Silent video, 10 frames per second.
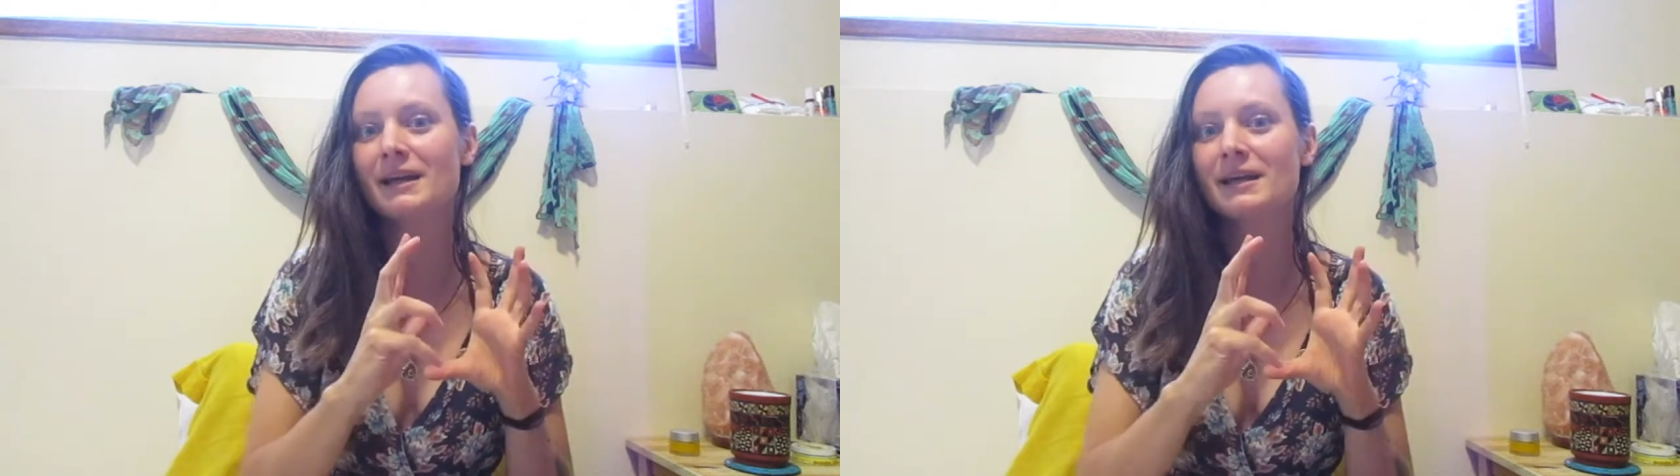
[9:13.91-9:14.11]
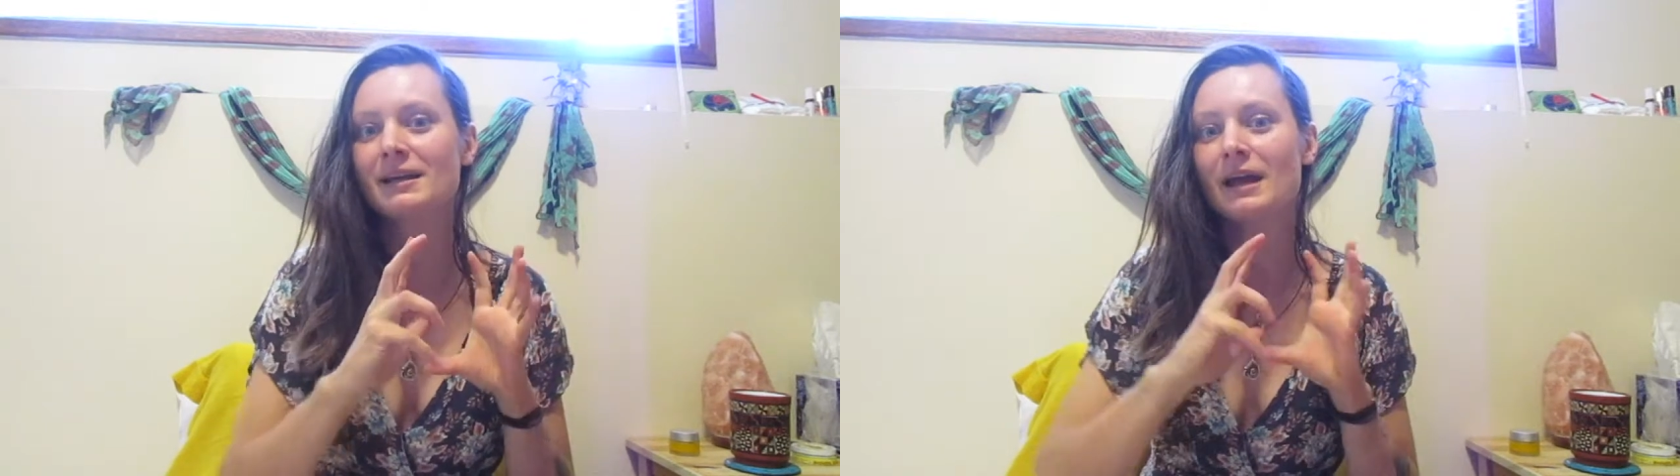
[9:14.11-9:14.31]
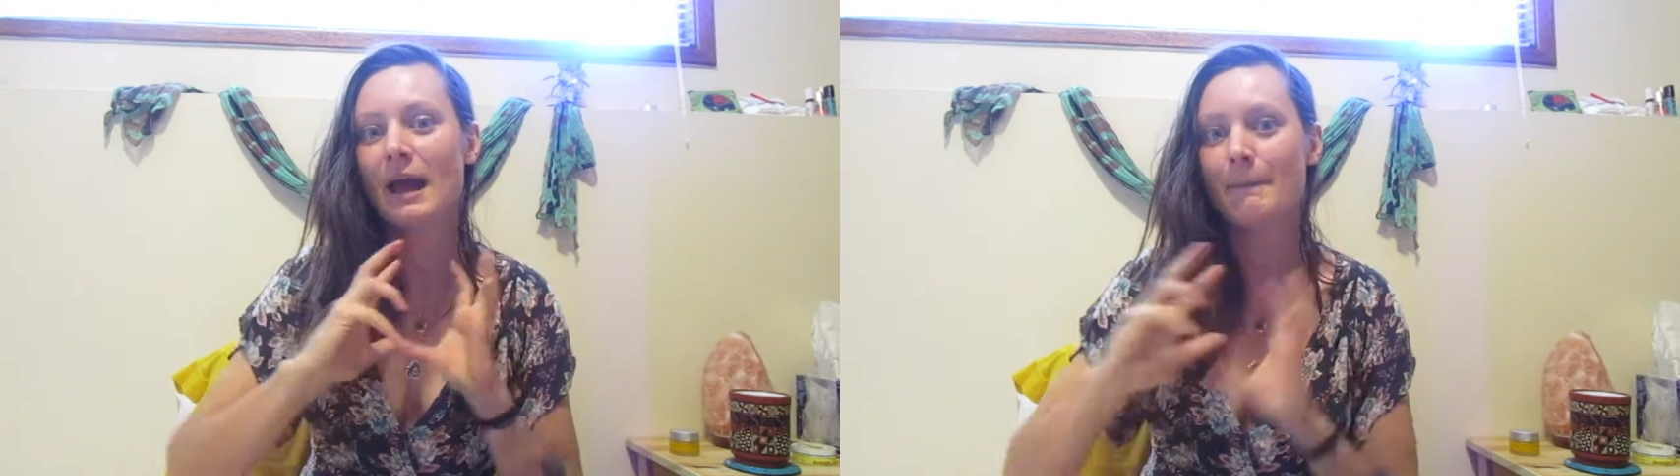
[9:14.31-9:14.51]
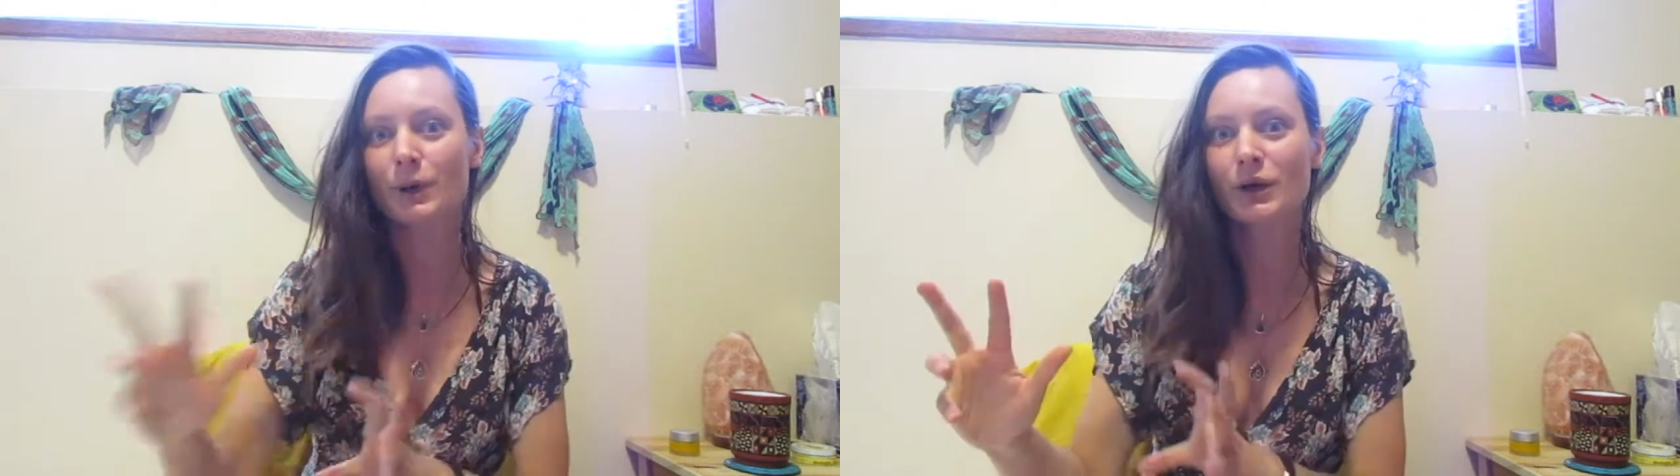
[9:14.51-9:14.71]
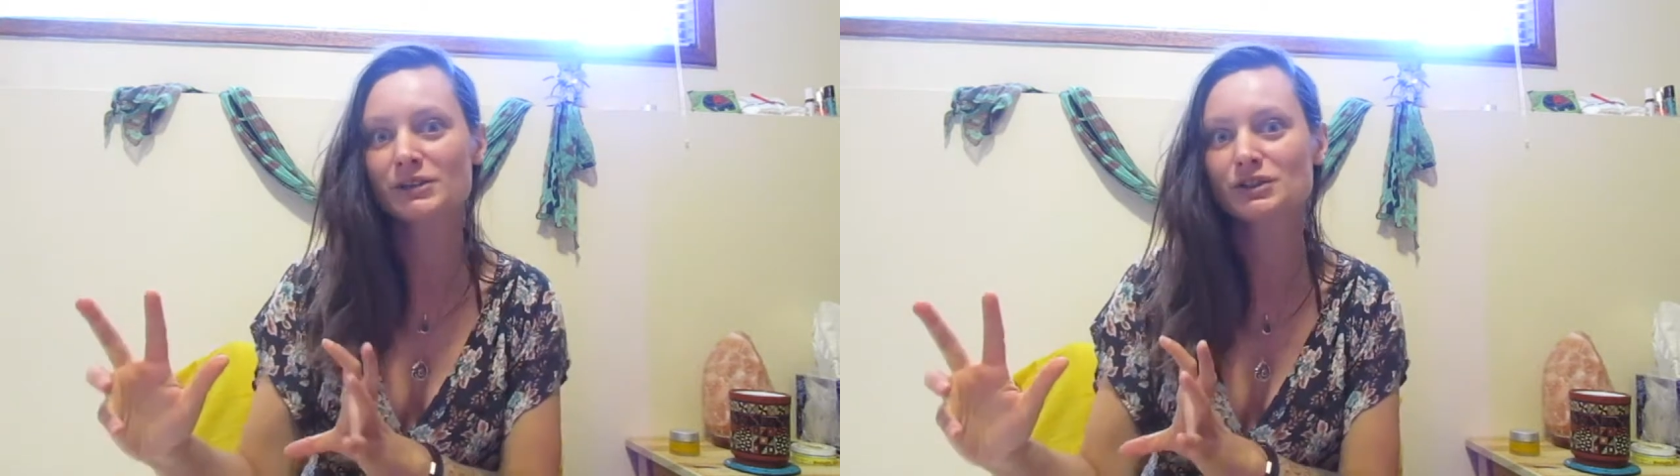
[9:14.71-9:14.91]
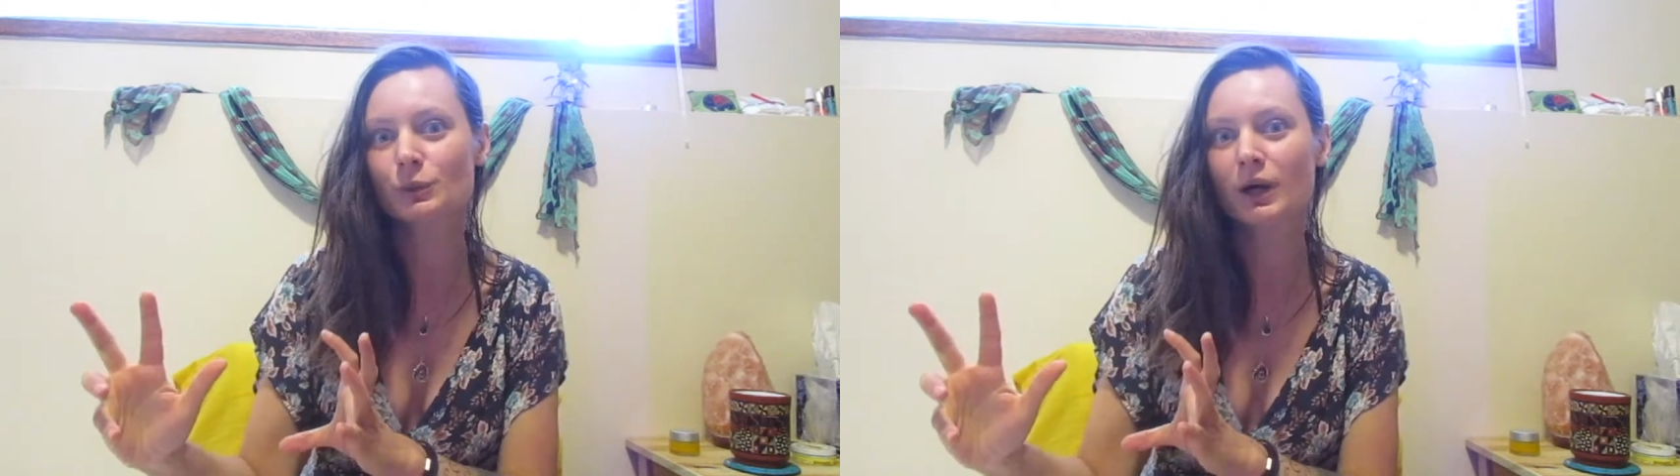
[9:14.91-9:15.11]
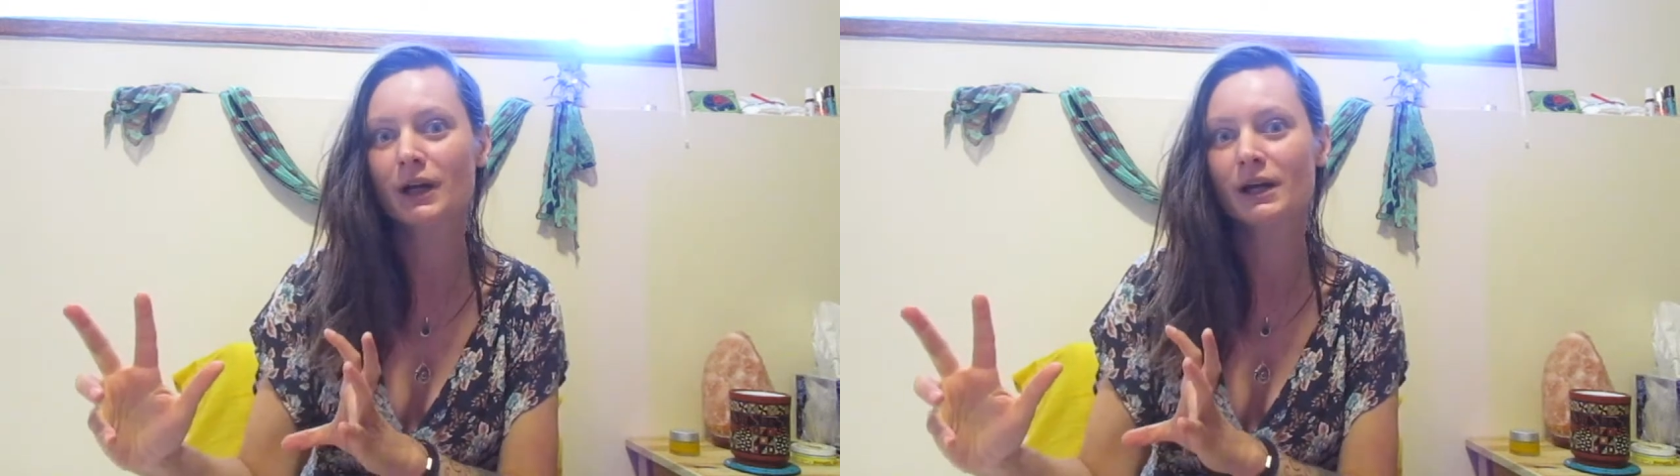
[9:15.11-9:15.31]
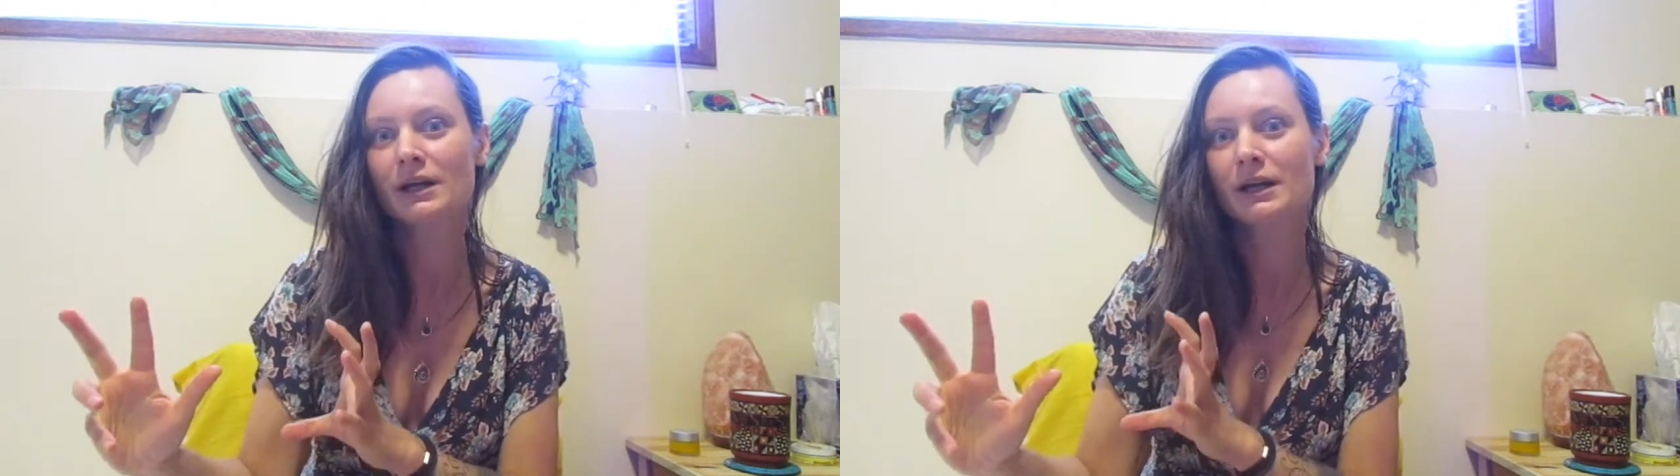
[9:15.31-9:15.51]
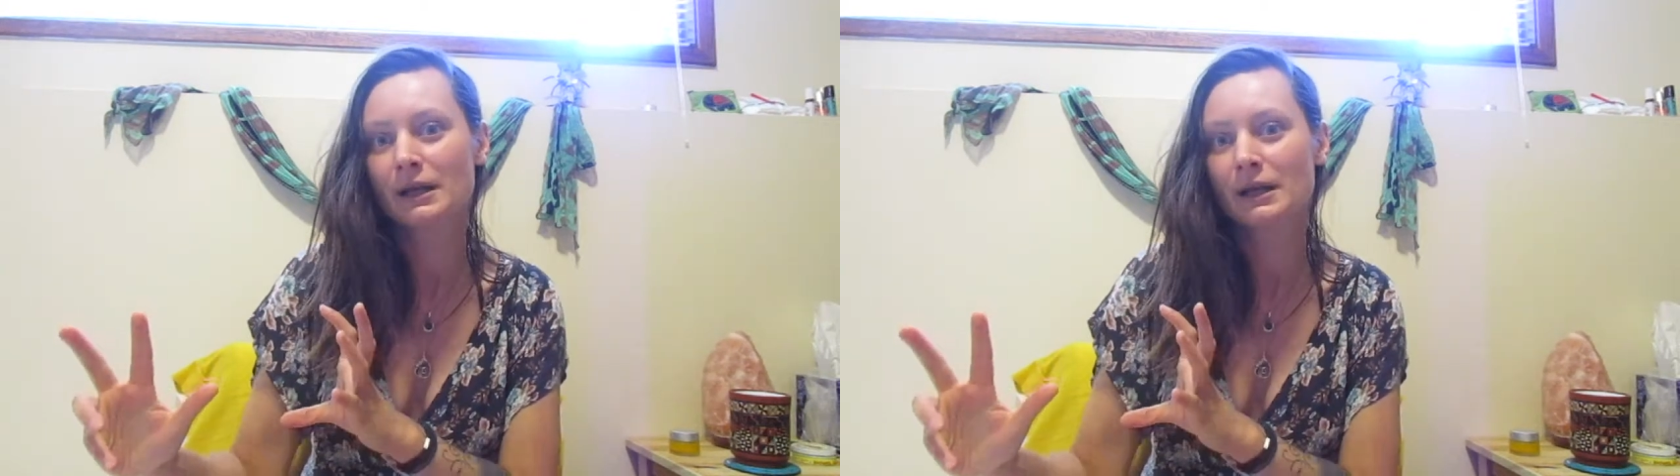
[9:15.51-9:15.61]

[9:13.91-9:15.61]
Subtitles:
money and put it to work